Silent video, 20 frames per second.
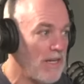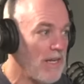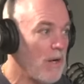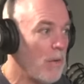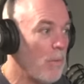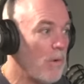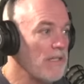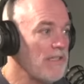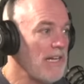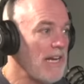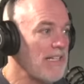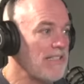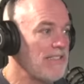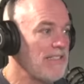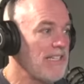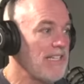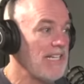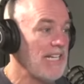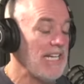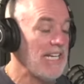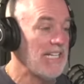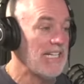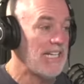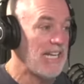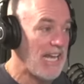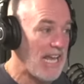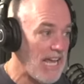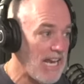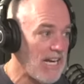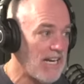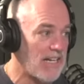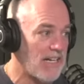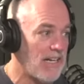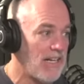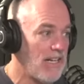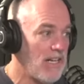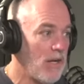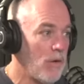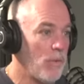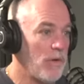What that did in Canada,
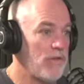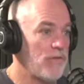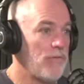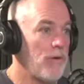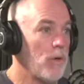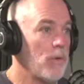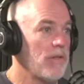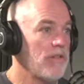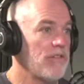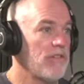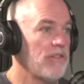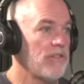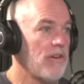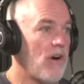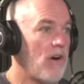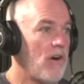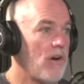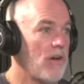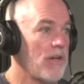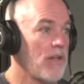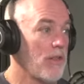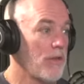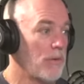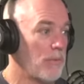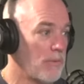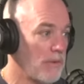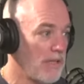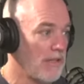which focuses on the real